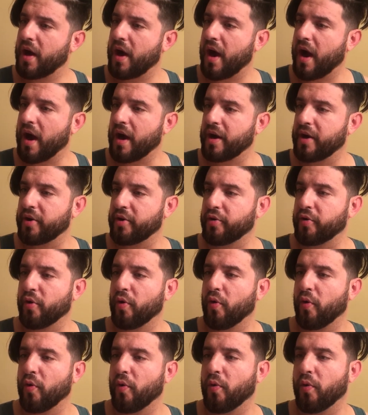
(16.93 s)
Iron
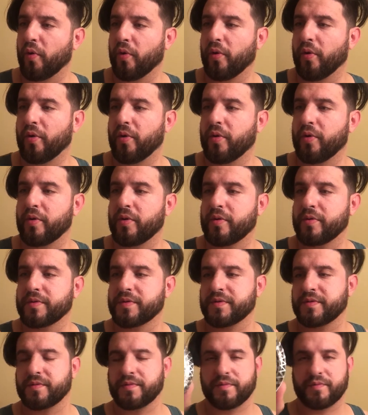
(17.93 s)
Ore
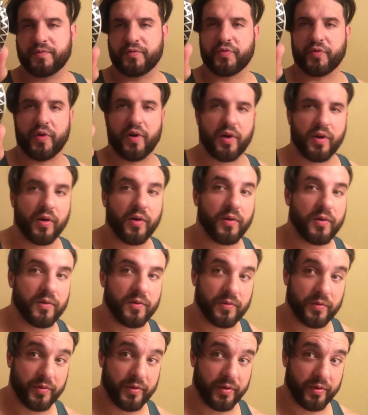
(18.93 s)

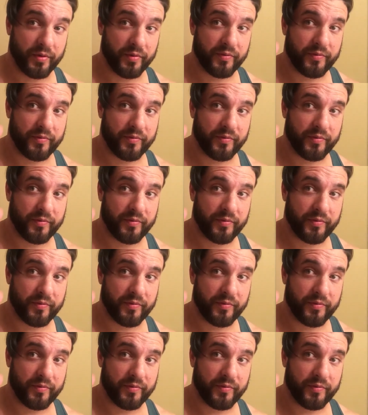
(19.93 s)
Stronghold No